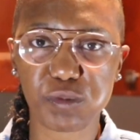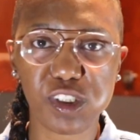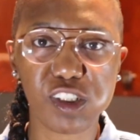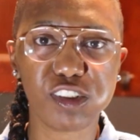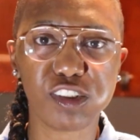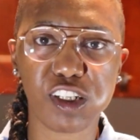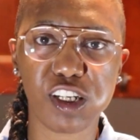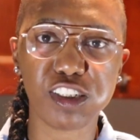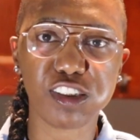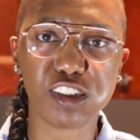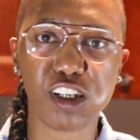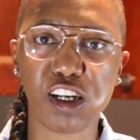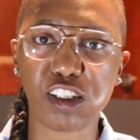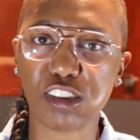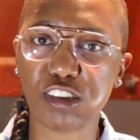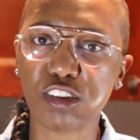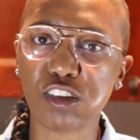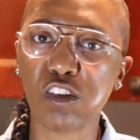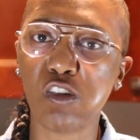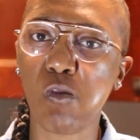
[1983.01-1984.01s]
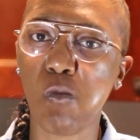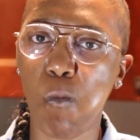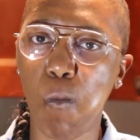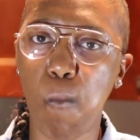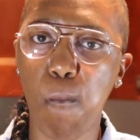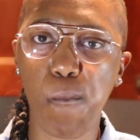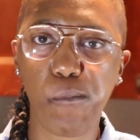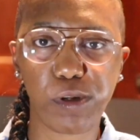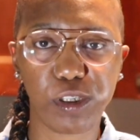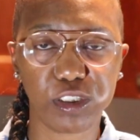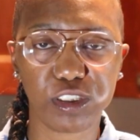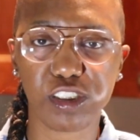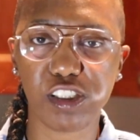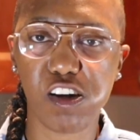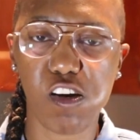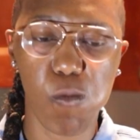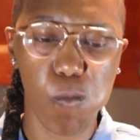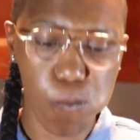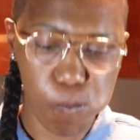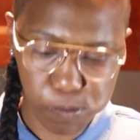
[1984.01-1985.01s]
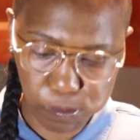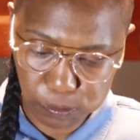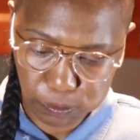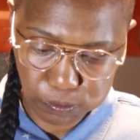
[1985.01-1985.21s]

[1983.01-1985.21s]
It tastes like it too. It's good.